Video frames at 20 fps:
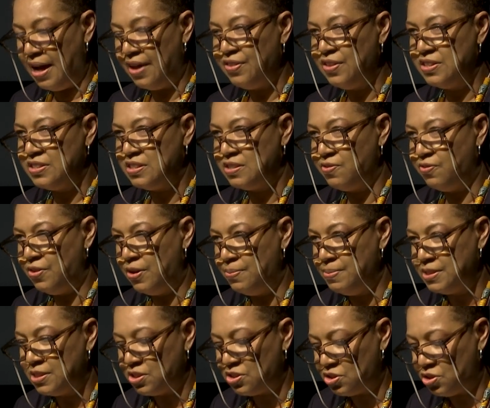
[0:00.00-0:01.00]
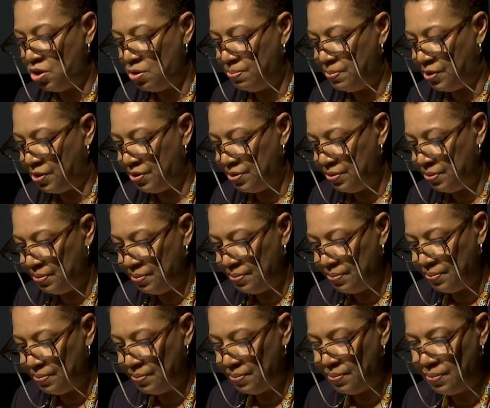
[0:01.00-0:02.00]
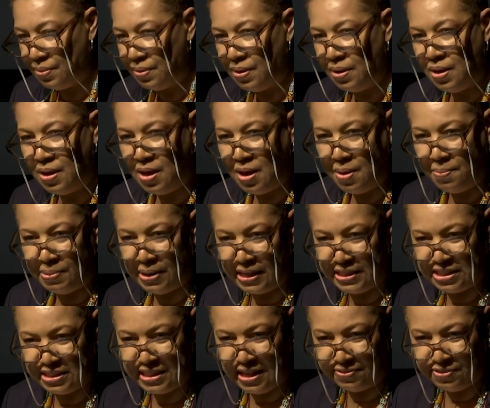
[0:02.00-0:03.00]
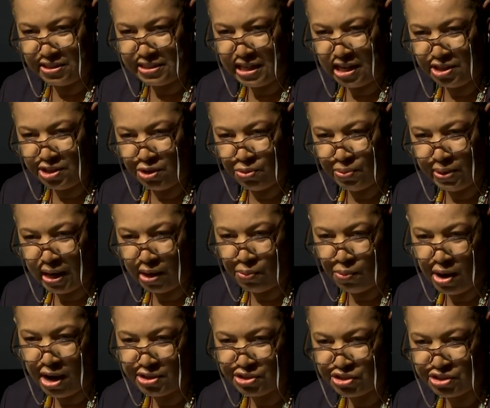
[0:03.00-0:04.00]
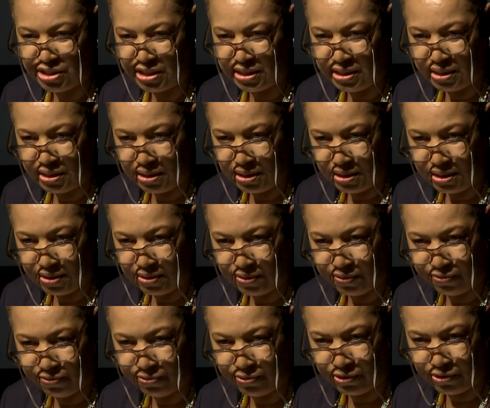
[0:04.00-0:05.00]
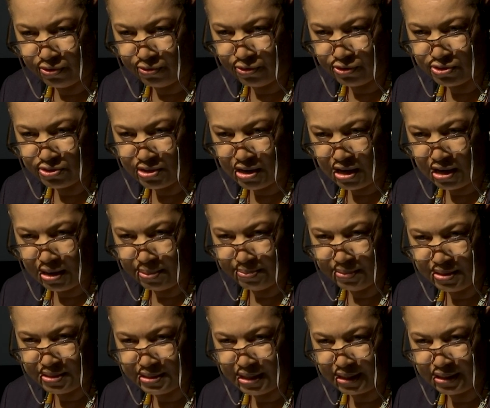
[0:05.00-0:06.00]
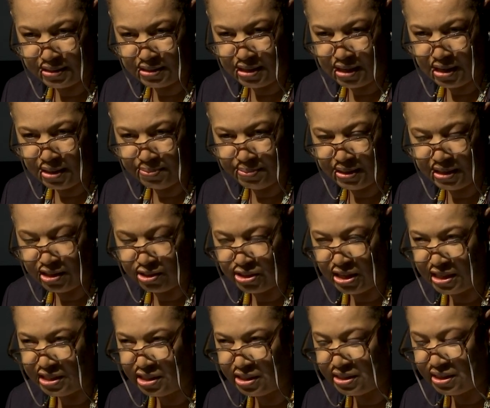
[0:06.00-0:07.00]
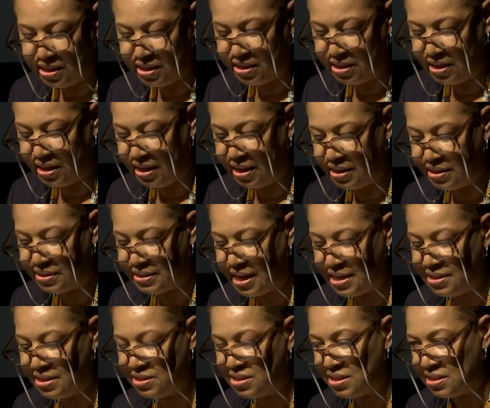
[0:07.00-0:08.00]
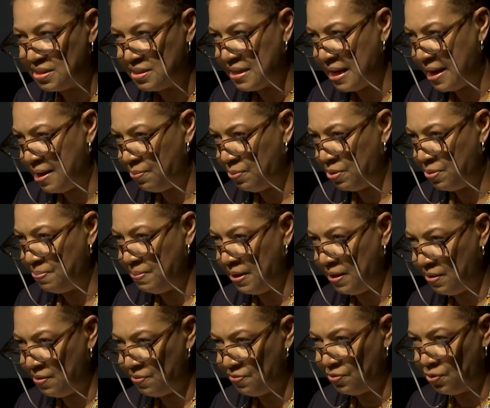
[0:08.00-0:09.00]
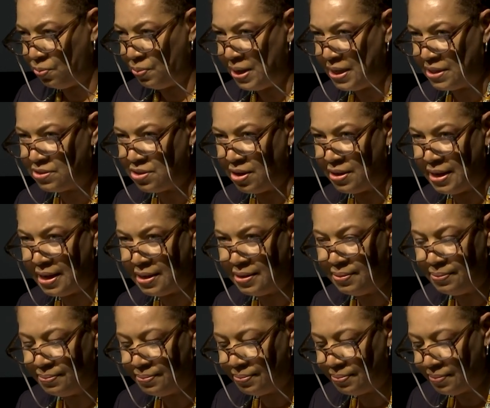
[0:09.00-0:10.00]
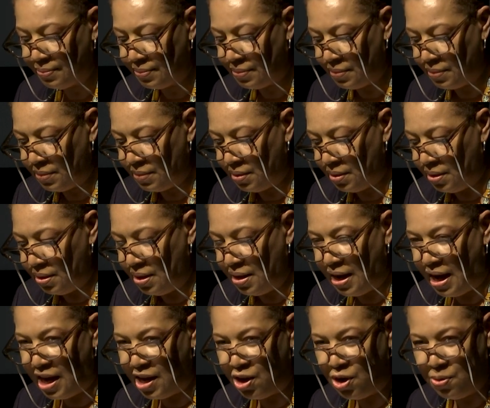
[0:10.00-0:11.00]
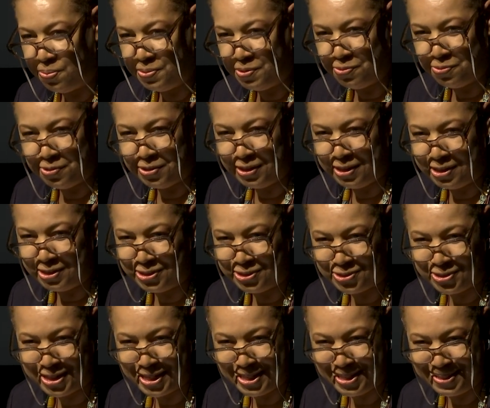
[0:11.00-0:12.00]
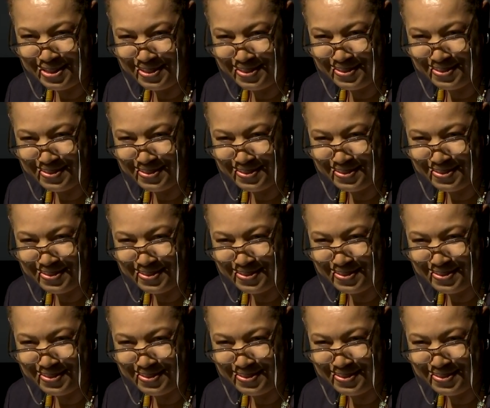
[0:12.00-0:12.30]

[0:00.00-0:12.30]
This film is a slow burn, but I just have to tell you, when I watched it the, for the first time, the second time, it, it, it tended to stay with me for weeks on end. I hope you really enjoy it.